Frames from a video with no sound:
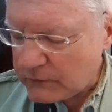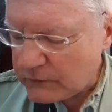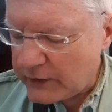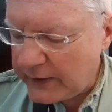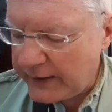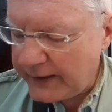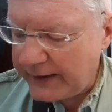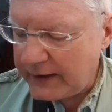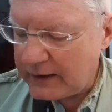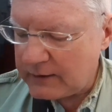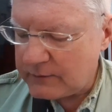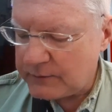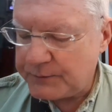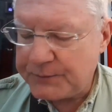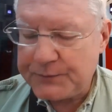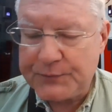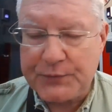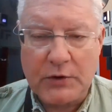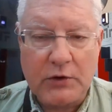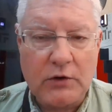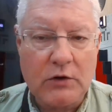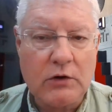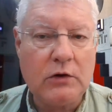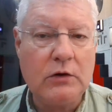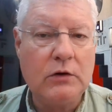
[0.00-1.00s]
And
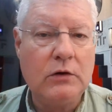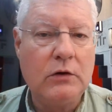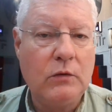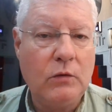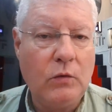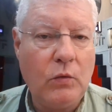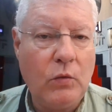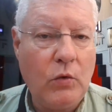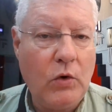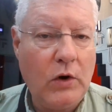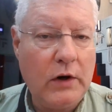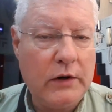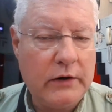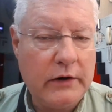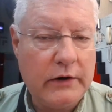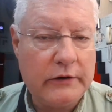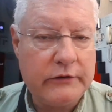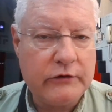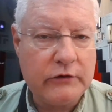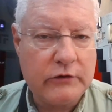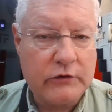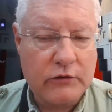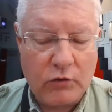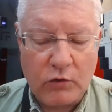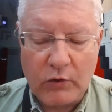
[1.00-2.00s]
per
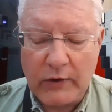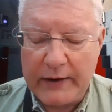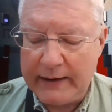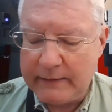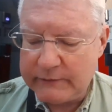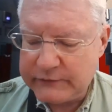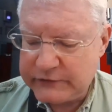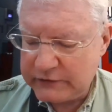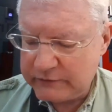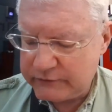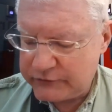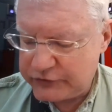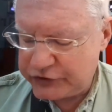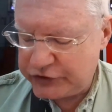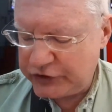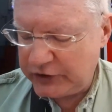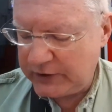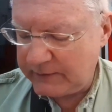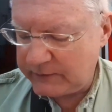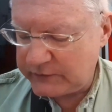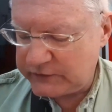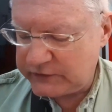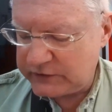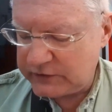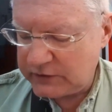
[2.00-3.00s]
100 grams of
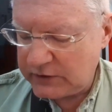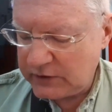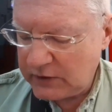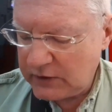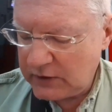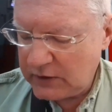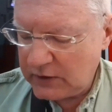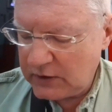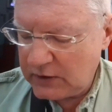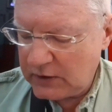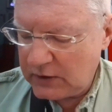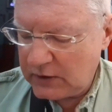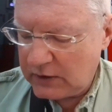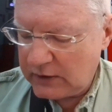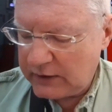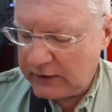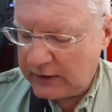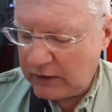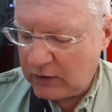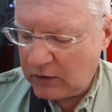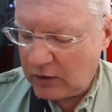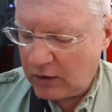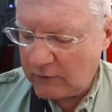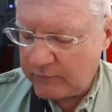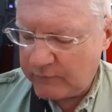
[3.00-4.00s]
chips,
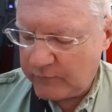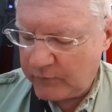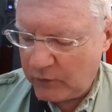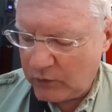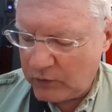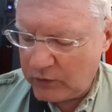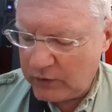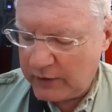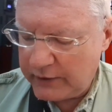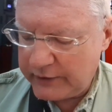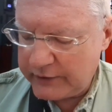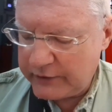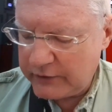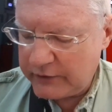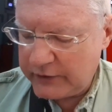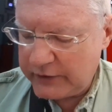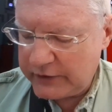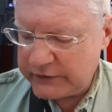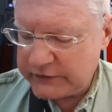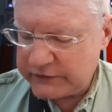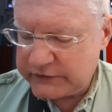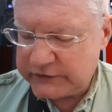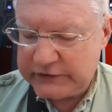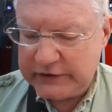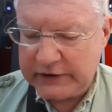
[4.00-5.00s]
there are
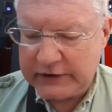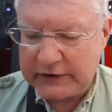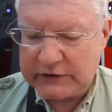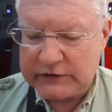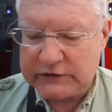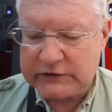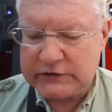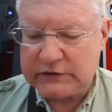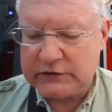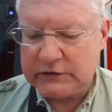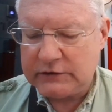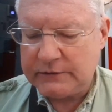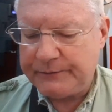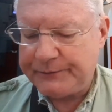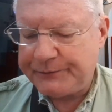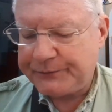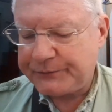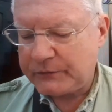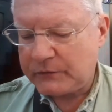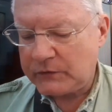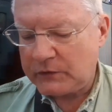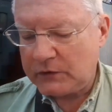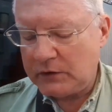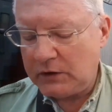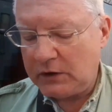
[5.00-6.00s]
406
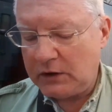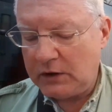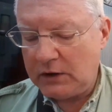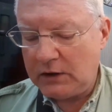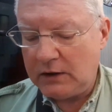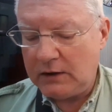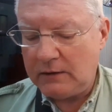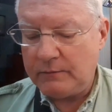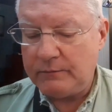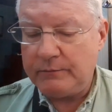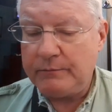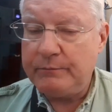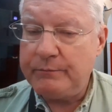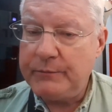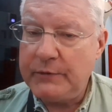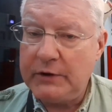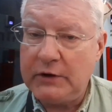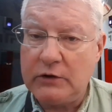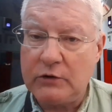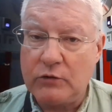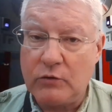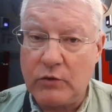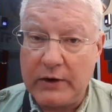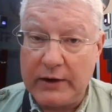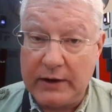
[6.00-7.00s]

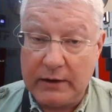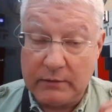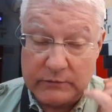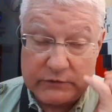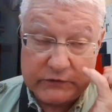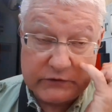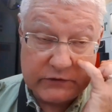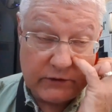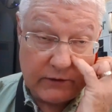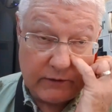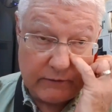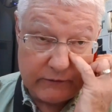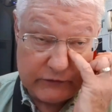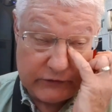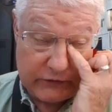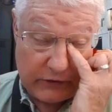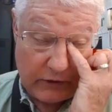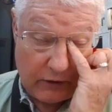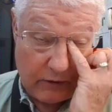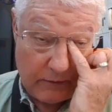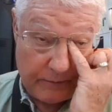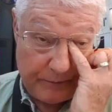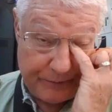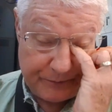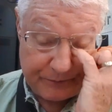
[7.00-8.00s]
milligrams of
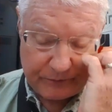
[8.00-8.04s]
salt.